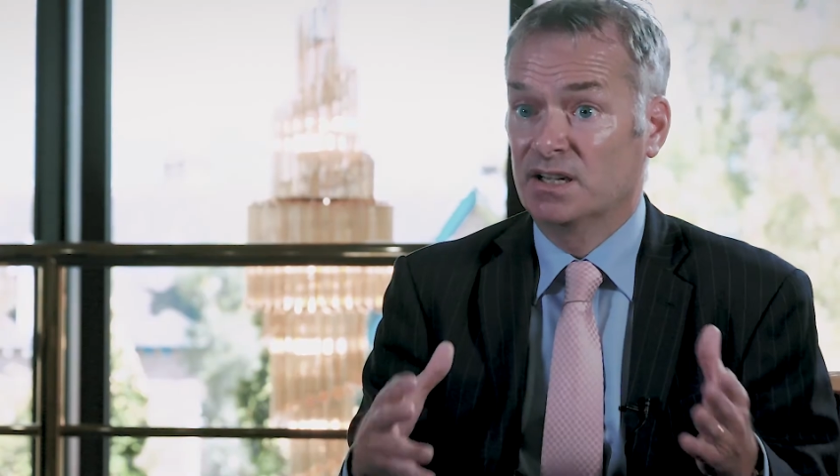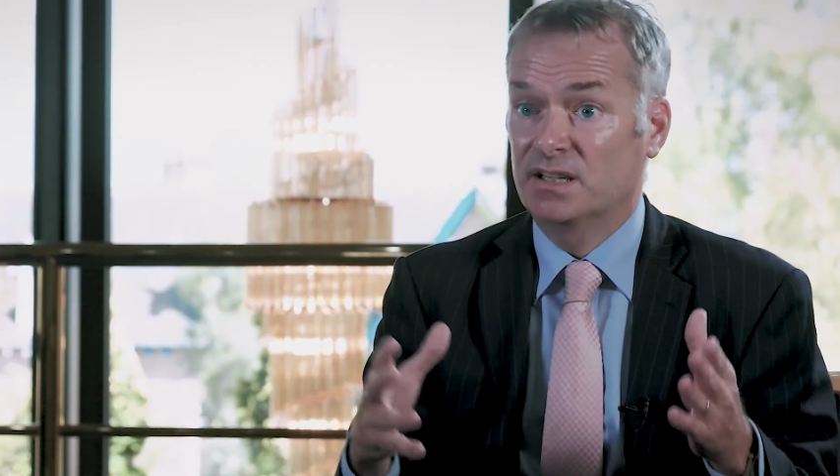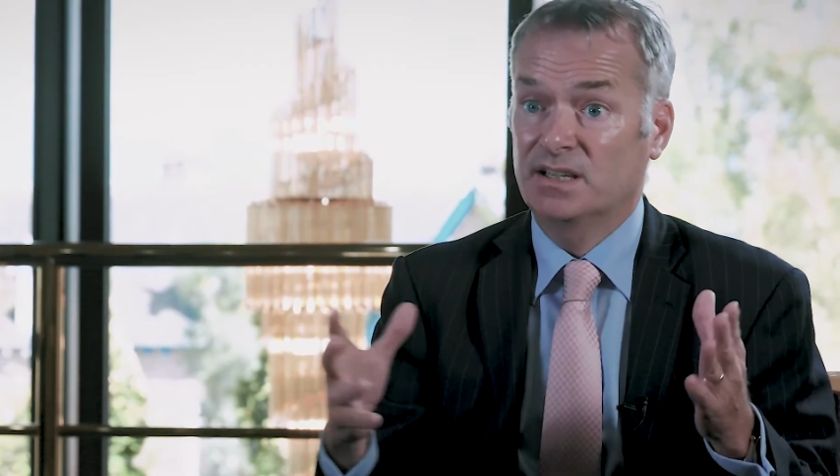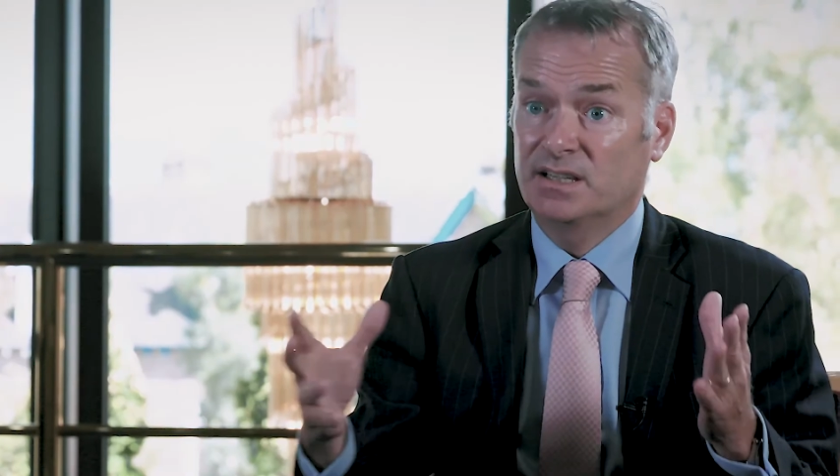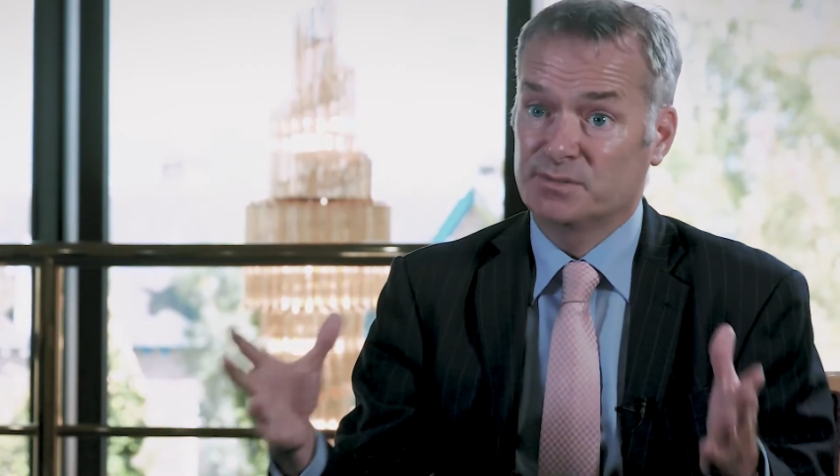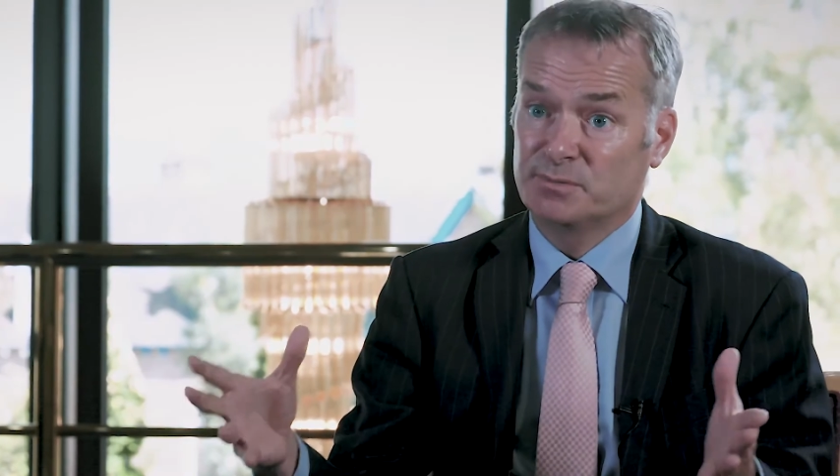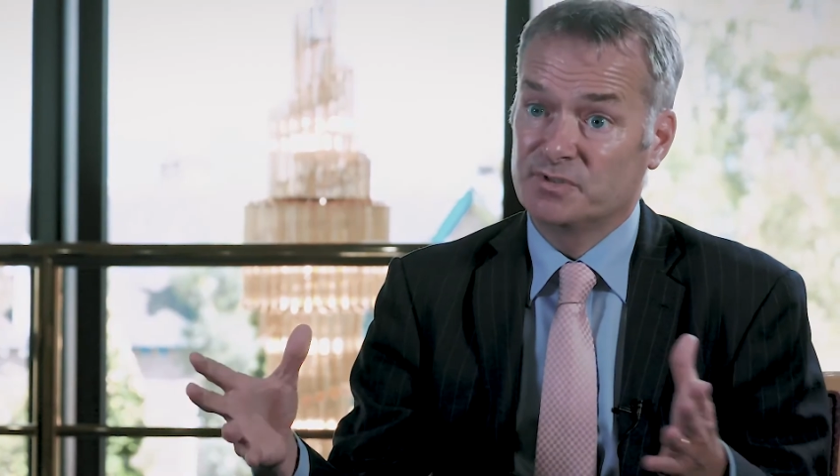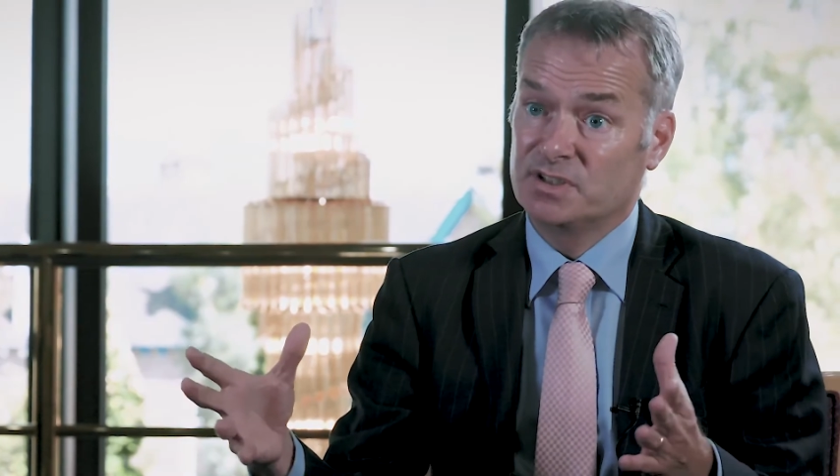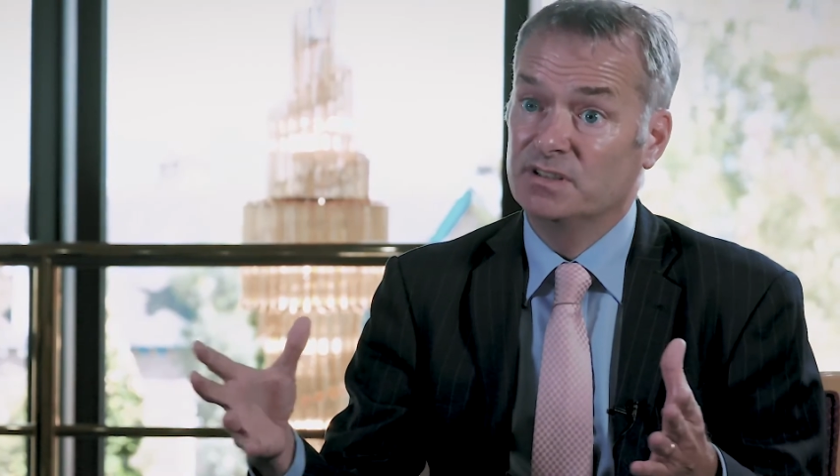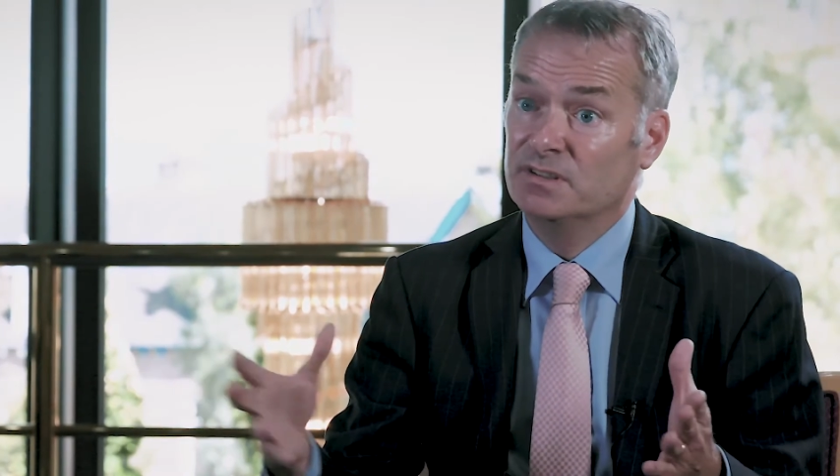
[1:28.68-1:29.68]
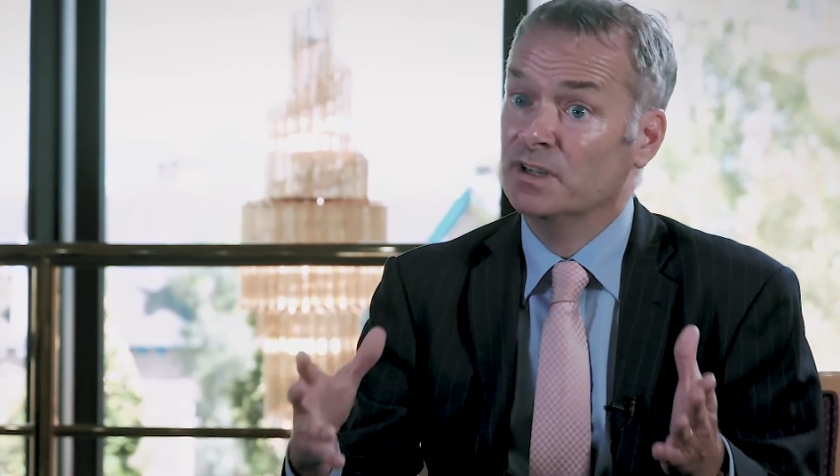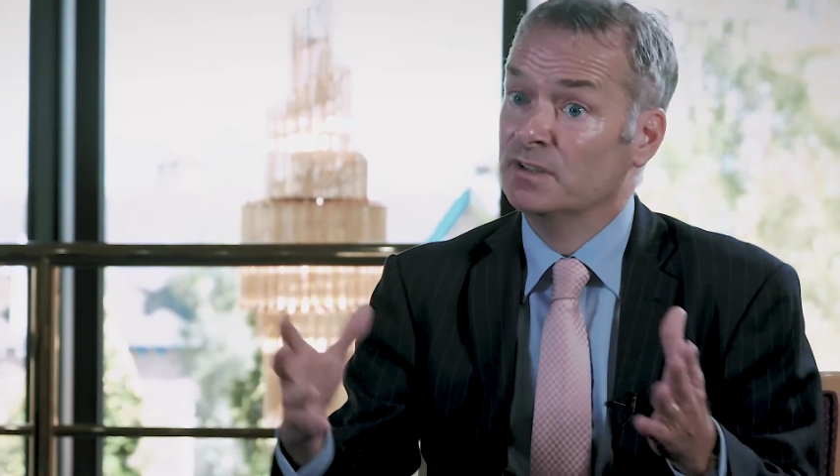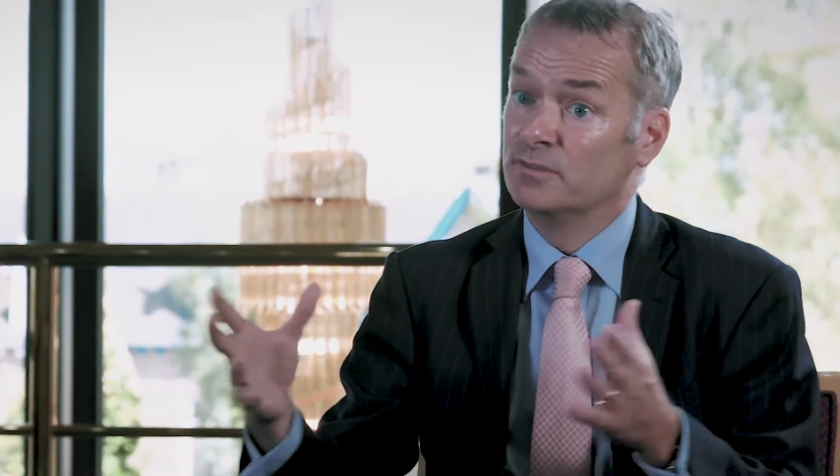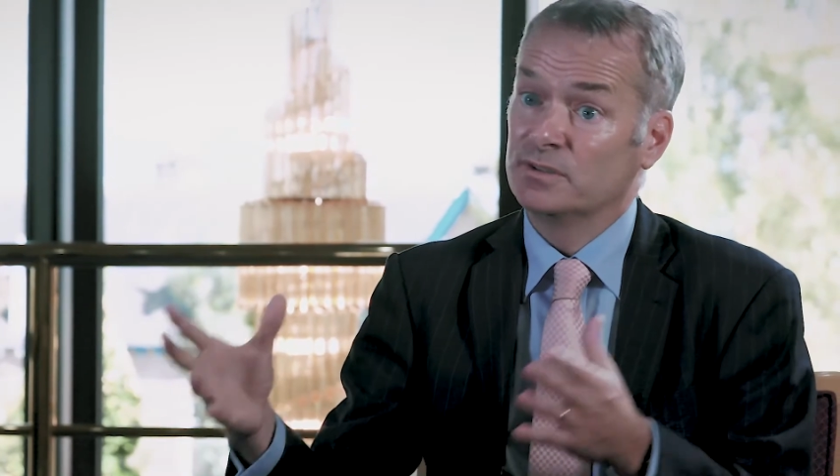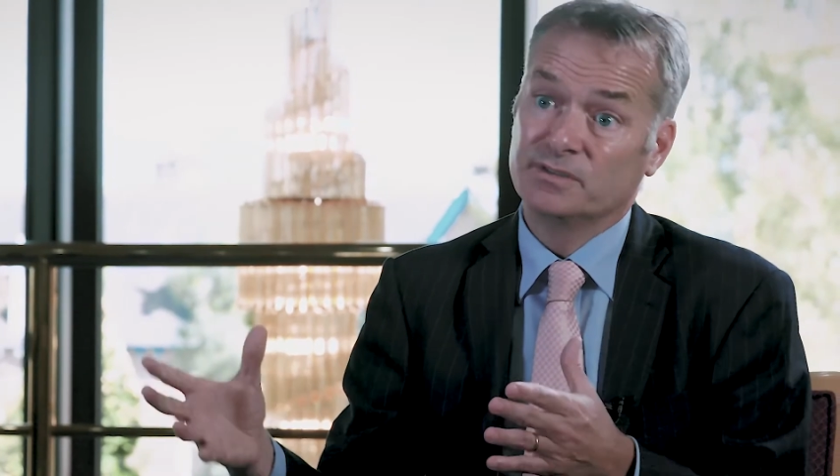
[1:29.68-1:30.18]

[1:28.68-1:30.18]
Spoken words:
as we've seen, for